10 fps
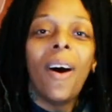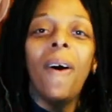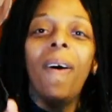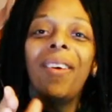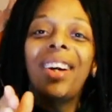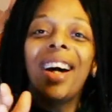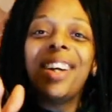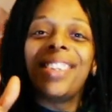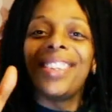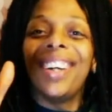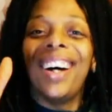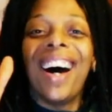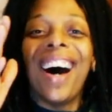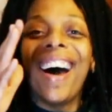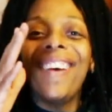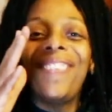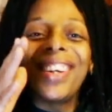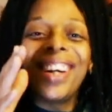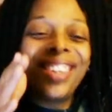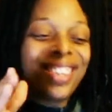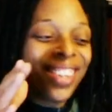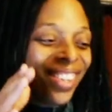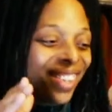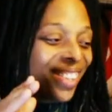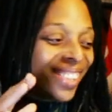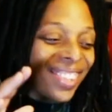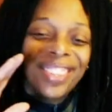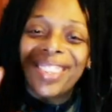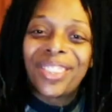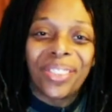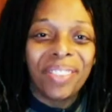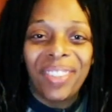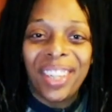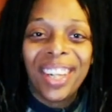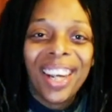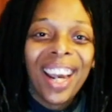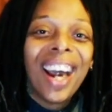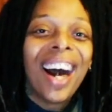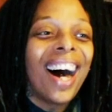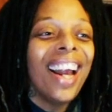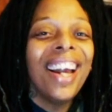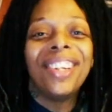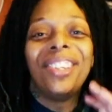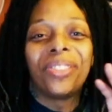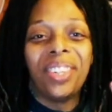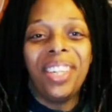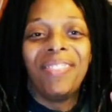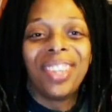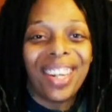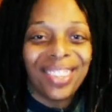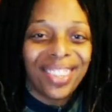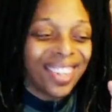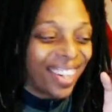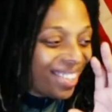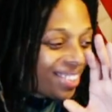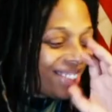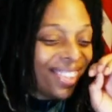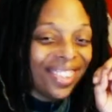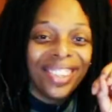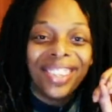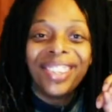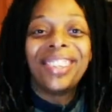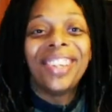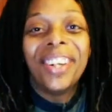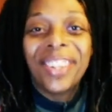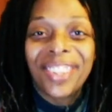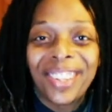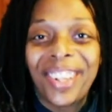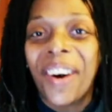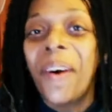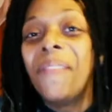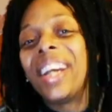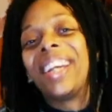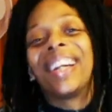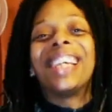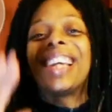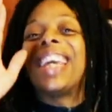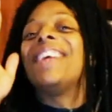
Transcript: Oh, guys, I forgot to tell you this. This is trippy. I had a dream last night. Dude, seriously. Oh my gosh. I